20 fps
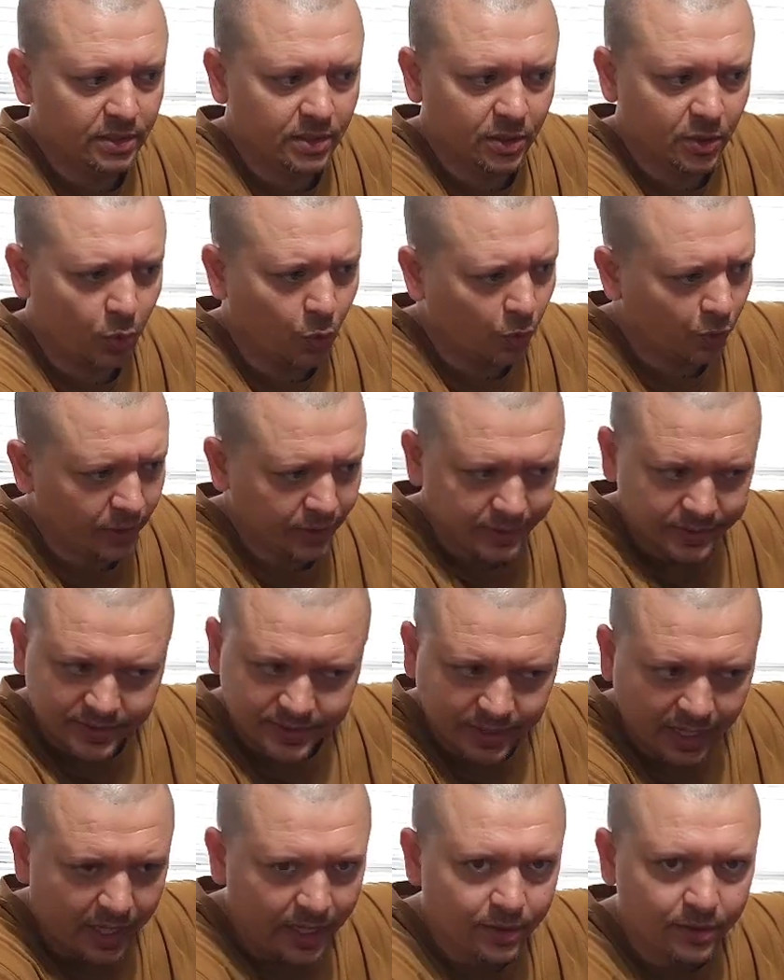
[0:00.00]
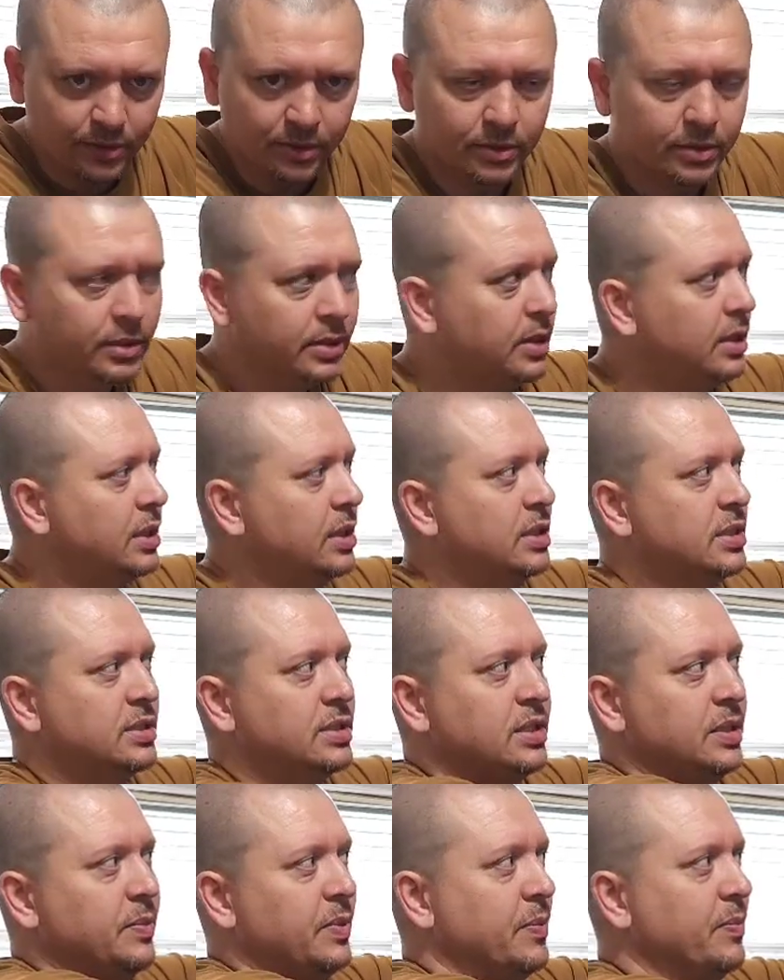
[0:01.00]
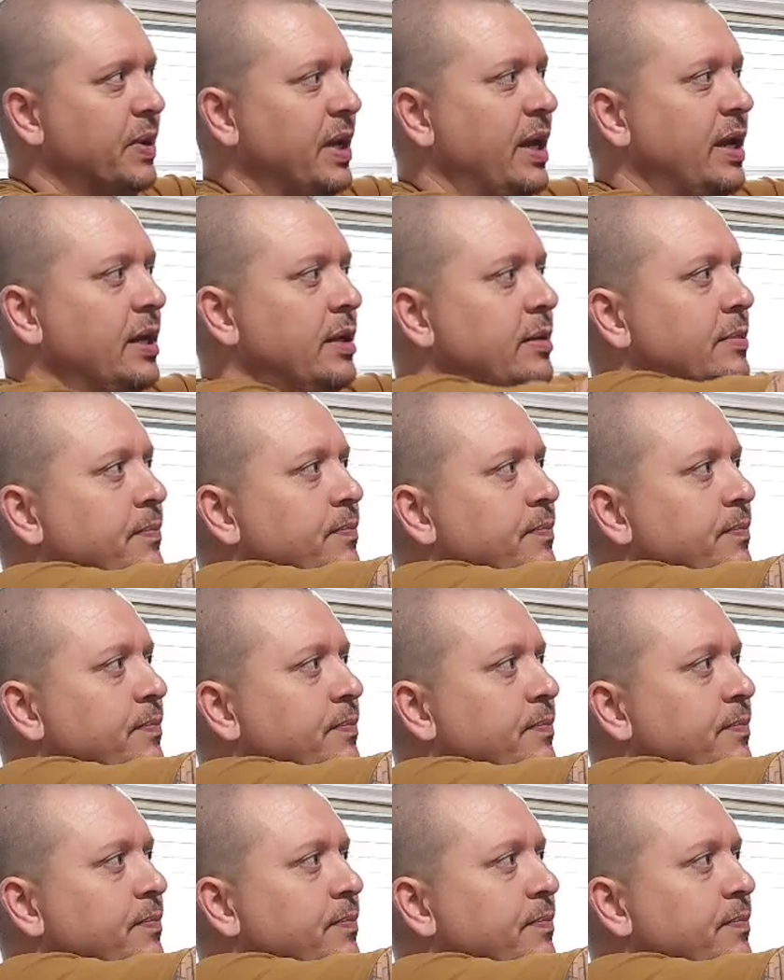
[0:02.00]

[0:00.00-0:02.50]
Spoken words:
accordion style sleeping pad.